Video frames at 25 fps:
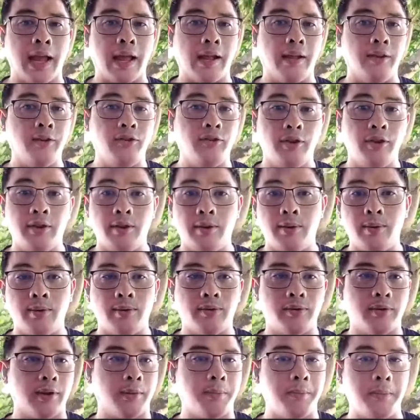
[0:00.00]

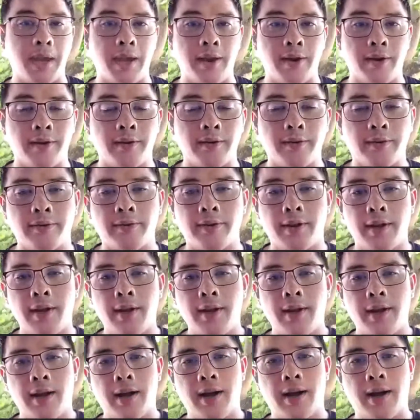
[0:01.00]
LGUs, mayors,
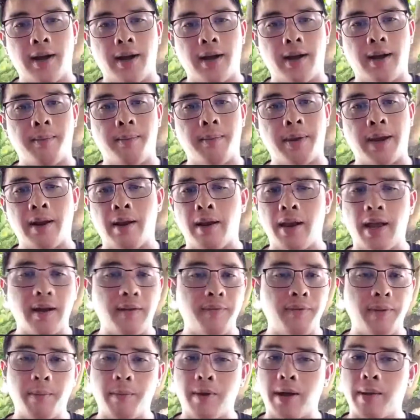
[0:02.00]
and a lot
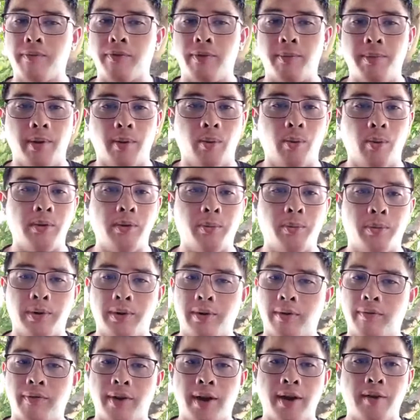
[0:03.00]
of them come from the old
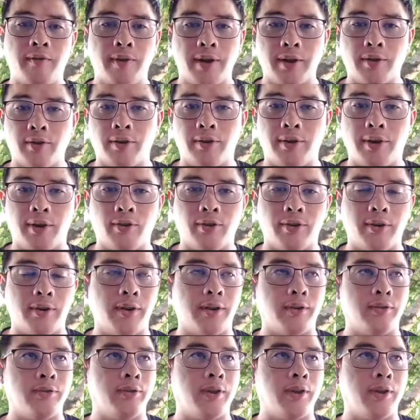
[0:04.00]
world. They're very very traditional.